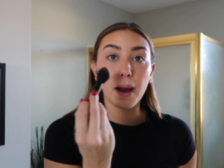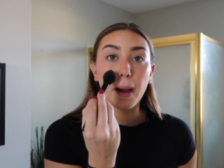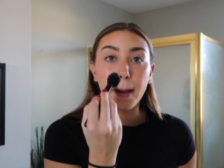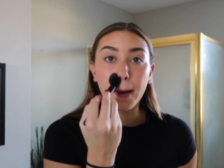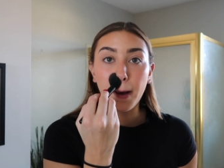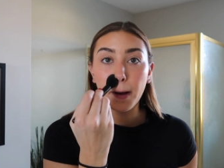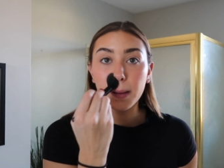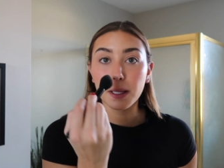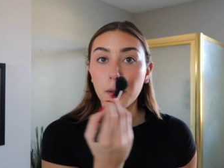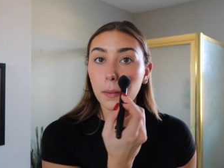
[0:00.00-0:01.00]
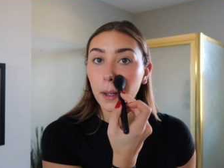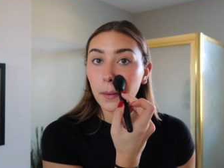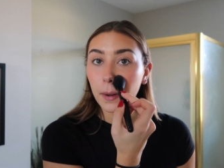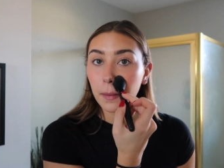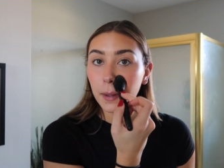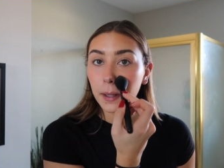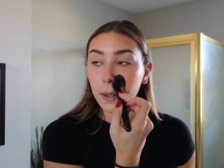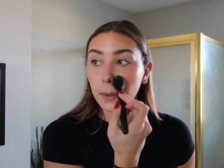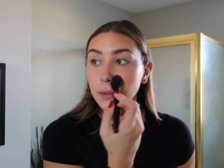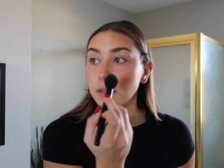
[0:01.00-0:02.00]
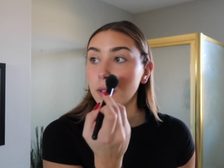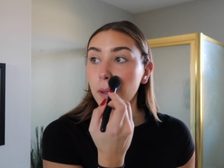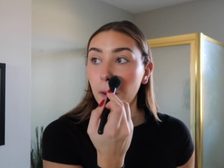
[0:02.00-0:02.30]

eye, a little bit around my nose.